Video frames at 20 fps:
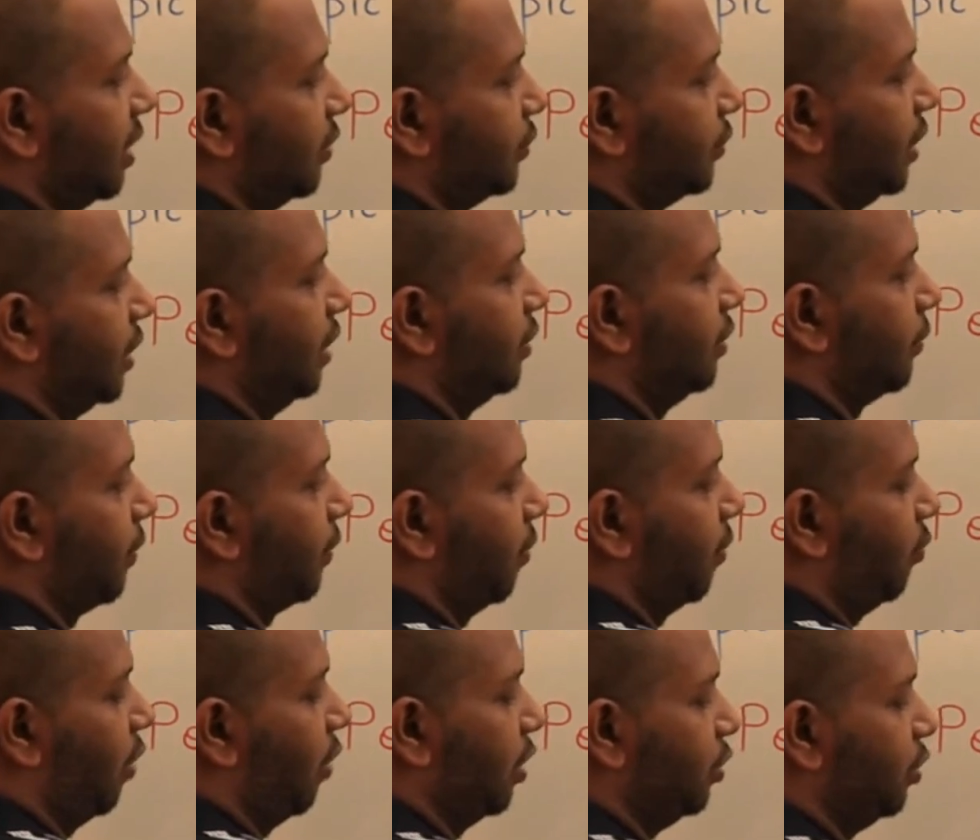has changed
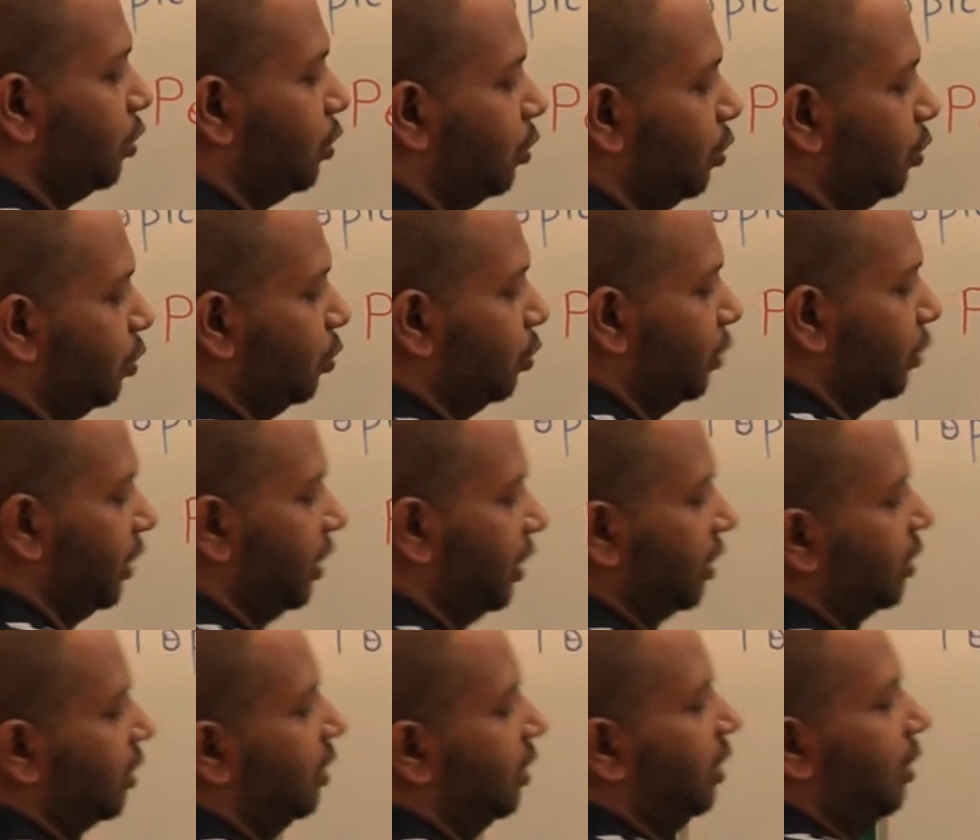from 1 to 2
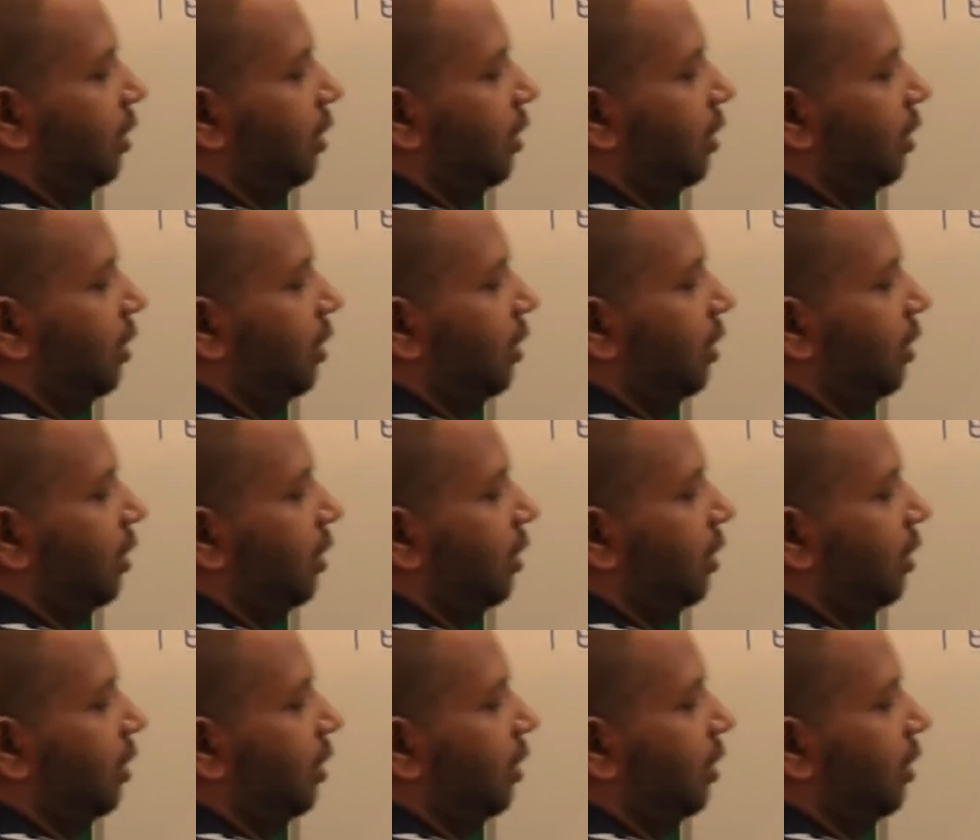here.